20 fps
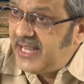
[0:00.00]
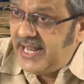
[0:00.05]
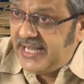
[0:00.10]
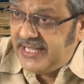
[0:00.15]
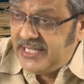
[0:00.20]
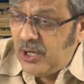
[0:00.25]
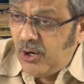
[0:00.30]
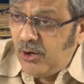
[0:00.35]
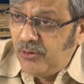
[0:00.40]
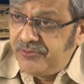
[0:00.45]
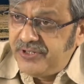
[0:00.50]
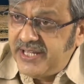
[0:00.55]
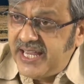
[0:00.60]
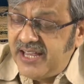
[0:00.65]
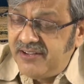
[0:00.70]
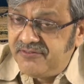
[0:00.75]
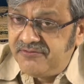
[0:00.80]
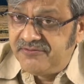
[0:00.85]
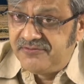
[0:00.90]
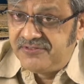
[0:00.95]
And now we
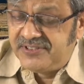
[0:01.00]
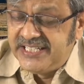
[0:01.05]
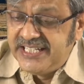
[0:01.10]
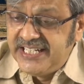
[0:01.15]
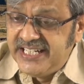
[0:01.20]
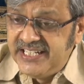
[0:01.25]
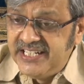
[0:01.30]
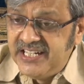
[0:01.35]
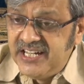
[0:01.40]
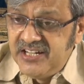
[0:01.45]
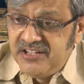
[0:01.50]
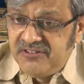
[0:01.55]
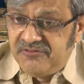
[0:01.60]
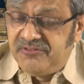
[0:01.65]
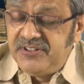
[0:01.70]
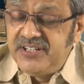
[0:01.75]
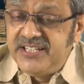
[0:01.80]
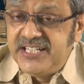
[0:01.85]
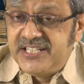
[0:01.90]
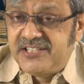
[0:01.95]
have seen
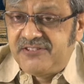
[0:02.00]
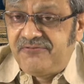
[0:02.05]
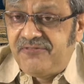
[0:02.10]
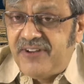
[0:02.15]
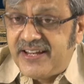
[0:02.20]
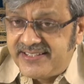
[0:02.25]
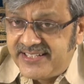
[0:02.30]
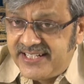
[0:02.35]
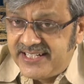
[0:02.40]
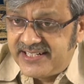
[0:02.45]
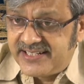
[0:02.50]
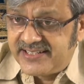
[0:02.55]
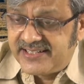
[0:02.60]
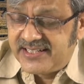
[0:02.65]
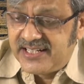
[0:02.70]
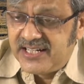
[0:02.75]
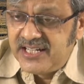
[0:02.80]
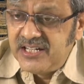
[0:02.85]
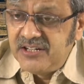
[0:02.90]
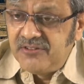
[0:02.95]
various
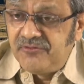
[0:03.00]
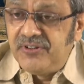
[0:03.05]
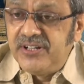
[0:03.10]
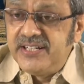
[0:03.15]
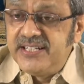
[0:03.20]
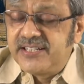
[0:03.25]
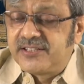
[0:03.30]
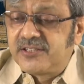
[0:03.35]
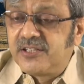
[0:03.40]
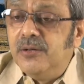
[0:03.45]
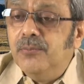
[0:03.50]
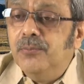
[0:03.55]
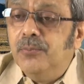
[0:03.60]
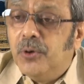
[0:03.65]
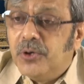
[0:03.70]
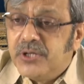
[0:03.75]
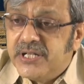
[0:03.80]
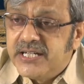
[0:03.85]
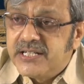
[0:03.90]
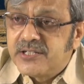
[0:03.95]
facets, various
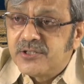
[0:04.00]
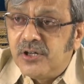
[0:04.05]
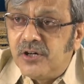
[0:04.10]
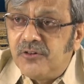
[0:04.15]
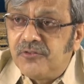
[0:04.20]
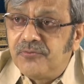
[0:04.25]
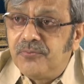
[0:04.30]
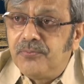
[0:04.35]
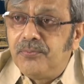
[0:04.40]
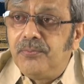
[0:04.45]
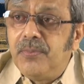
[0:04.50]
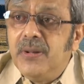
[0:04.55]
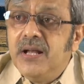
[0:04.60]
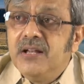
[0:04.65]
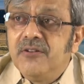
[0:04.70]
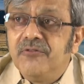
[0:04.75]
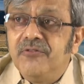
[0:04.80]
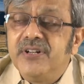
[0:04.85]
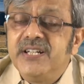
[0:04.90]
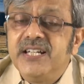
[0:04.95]
components of
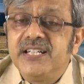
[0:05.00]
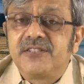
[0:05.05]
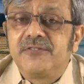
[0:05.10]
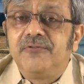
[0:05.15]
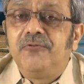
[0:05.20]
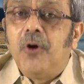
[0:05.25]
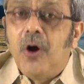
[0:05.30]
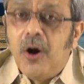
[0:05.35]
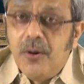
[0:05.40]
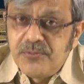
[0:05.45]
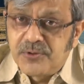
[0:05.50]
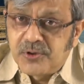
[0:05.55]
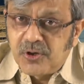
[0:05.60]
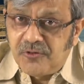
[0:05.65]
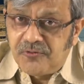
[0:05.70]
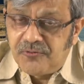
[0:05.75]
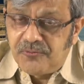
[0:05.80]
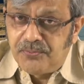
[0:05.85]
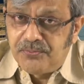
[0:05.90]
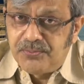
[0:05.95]
various forms
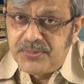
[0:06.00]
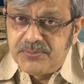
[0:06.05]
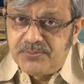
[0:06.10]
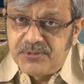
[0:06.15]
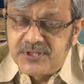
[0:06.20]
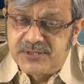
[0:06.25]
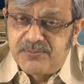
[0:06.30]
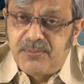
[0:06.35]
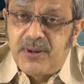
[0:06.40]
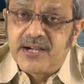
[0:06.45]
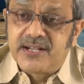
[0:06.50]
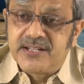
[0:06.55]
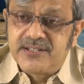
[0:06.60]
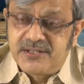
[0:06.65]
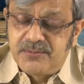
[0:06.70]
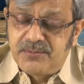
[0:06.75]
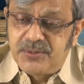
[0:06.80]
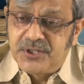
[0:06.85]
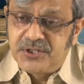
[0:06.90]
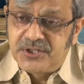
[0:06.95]
of people's
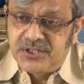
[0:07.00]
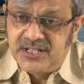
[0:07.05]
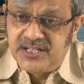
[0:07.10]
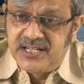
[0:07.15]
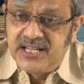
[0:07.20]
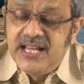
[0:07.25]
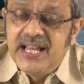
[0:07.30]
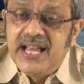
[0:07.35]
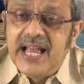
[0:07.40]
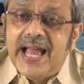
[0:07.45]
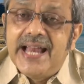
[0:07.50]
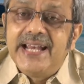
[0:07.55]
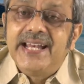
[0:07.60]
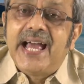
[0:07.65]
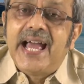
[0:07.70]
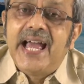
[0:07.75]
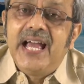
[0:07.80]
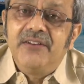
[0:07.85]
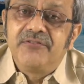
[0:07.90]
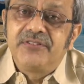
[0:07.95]
participation,
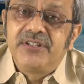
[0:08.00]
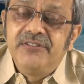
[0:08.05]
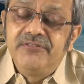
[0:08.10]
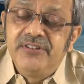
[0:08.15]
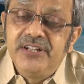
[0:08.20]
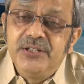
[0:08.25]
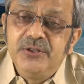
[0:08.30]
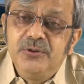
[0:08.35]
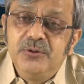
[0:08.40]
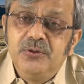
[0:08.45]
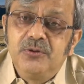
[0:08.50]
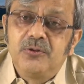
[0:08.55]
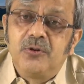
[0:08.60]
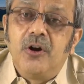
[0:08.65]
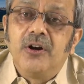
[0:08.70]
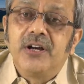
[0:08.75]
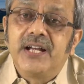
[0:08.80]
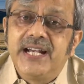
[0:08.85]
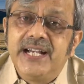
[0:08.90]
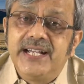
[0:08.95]
and I have given you
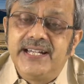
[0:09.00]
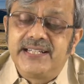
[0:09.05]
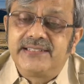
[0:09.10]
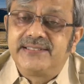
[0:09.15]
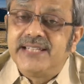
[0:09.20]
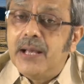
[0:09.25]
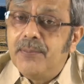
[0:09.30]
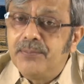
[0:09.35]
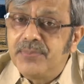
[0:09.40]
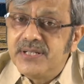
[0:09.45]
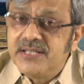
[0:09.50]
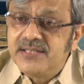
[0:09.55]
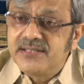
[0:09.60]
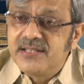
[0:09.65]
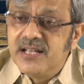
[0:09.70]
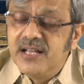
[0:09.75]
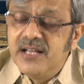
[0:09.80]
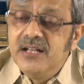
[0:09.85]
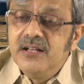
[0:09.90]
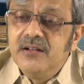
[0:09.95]
concrete
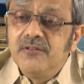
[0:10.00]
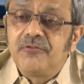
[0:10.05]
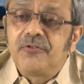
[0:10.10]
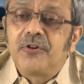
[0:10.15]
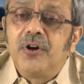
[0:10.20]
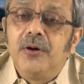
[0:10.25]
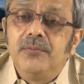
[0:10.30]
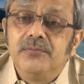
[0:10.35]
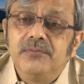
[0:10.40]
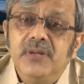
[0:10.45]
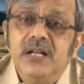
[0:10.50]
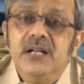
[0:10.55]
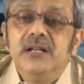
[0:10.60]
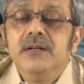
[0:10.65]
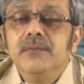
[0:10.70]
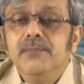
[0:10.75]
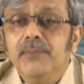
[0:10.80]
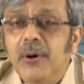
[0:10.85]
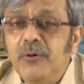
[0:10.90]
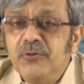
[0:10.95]
examples from
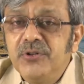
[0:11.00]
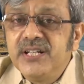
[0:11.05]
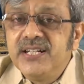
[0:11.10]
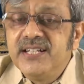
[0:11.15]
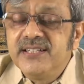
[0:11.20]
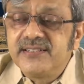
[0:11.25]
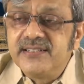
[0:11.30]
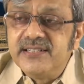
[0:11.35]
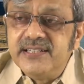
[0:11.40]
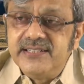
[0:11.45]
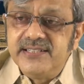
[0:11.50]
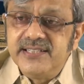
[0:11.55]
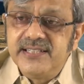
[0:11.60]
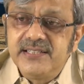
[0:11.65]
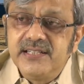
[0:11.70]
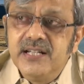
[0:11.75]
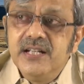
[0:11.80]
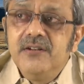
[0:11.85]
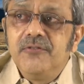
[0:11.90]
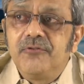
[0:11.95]
mountainous
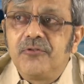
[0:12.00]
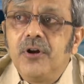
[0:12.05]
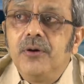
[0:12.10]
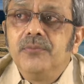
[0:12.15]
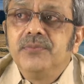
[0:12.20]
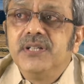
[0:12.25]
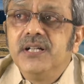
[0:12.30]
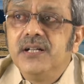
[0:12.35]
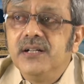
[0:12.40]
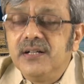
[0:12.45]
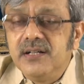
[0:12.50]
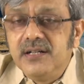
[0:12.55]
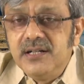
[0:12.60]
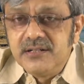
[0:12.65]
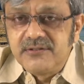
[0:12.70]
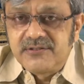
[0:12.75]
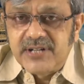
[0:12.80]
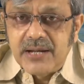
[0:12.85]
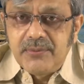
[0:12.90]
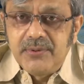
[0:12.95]
region, from
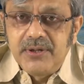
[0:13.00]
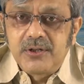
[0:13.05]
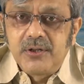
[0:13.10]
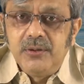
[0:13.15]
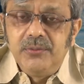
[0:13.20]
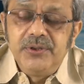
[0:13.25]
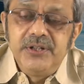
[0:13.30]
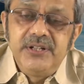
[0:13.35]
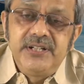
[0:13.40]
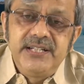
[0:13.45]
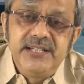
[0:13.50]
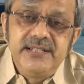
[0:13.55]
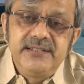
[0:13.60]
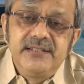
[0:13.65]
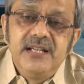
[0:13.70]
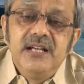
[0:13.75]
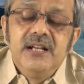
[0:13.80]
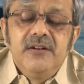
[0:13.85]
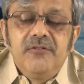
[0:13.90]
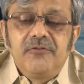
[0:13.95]
the tribal
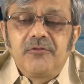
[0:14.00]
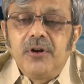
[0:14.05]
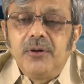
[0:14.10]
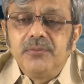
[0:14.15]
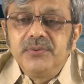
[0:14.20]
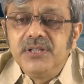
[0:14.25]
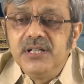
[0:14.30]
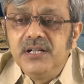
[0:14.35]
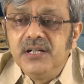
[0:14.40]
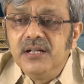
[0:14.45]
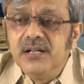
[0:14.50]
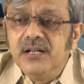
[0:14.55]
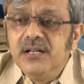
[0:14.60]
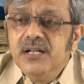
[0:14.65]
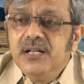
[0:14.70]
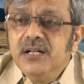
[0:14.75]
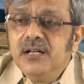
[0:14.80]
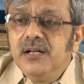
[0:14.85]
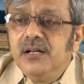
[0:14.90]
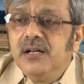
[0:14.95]
communities, from
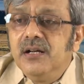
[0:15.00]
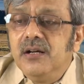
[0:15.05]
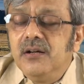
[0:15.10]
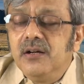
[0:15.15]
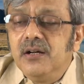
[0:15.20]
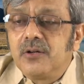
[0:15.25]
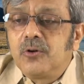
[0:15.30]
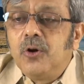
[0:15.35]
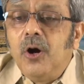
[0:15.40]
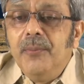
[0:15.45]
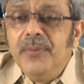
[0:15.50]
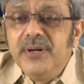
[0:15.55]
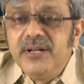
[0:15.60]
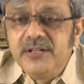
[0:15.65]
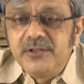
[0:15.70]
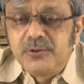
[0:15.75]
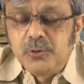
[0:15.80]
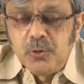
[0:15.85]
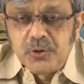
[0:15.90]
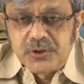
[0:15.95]
the
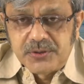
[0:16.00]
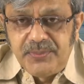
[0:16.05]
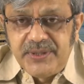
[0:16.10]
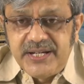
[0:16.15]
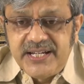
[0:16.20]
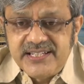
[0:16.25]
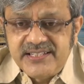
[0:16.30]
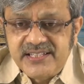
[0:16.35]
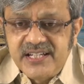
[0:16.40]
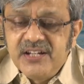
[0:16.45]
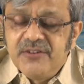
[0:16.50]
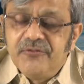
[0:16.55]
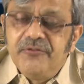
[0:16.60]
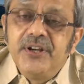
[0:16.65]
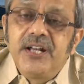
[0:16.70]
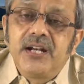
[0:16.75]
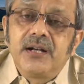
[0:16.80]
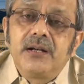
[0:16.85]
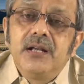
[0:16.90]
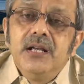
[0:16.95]
common resource base
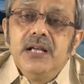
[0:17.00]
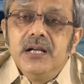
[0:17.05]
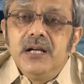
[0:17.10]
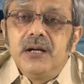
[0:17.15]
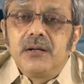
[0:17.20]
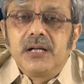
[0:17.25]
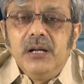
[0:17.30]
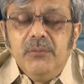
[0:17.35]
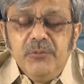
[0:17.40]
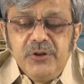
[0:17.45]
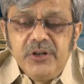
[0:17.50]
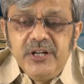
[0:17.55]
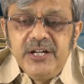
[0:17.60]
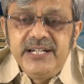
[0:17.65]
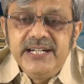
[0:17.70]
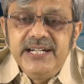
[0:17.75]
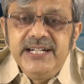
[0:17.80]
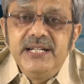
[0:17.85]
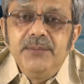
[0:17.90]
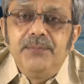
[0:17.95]
where
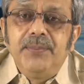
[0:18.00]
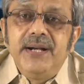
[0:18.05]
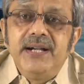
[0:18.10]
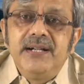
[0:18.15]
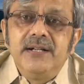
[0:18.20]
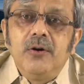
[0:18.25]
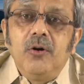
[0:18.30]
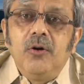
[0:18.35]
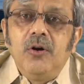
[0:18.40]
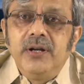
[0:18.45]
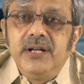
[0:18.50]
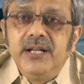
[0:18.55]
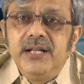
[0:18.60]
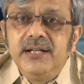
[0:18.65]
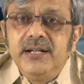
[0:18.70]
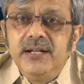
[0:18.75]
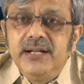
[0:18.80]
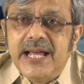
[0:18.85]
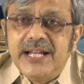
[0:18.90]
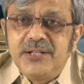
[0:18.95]
community depend on
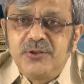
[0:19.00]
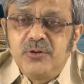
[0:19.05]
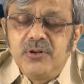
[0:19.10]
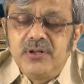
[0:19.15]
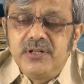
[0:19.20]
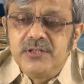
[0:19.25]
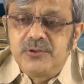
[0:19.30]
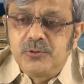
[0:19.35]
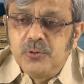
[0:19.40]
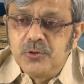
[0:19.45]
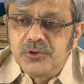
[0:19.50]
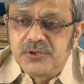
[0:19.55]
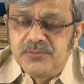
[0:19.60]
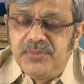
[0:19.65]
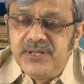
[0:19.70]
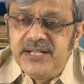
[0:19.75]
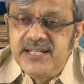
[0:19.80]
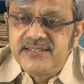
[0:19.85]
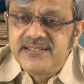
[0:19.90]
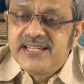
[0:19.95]
a natural resource
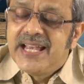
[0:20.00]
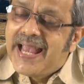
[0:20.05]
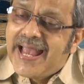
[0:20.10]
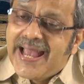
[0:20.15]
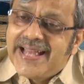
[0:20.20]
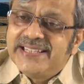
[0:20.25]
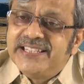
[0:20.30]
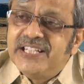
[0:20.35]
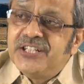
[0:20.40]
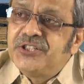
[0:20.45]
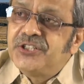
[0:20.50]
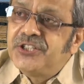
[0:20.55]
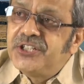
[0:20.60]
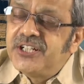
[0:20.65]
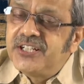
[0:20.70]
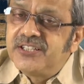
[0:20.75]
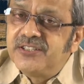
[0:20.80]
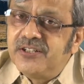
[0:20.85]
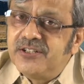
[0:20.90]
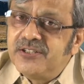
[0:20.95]
base and they
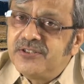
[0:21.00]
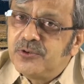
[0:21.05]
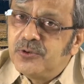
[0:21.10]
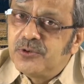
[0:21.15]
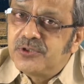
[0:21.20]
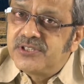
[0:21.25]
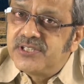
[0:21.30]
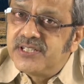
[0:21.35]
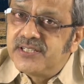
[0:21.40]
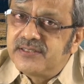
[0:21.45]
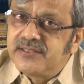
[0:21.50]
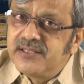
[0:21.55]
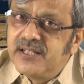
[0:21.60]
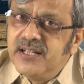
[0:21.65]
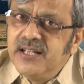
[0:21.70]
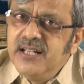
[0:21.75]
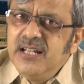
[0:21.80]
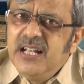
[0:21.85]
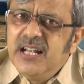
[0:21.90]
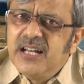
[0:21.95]
share the resources.
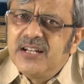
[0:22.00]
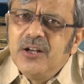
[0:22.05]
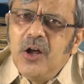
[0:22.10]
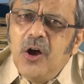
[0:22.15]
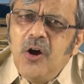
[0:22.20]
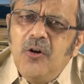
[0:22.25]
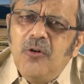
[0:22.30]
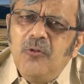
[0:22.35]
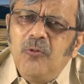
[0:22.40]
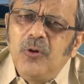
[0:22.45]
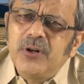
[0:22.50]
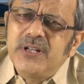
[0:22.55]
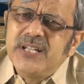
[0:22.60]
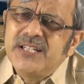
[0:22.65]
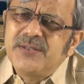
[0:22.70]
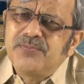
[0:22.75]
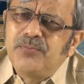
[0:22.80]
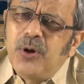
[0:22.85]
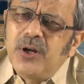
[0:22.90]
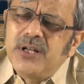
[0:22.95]
Now what
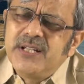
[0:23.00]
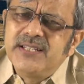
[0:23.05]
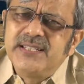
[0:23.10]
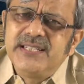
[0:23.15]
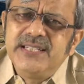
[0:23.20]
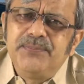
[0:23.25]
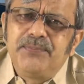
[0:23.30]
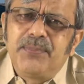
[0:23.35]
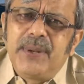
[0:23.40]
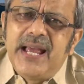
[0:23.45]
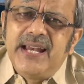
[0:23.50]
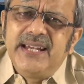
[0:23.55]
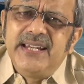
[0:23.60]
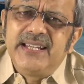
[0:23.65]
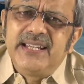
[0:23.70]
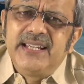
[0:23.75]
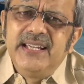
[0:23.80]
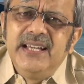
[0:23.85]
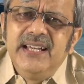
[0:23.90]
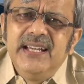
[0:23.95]
is policy
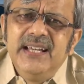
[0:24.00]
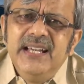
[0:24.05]
planning?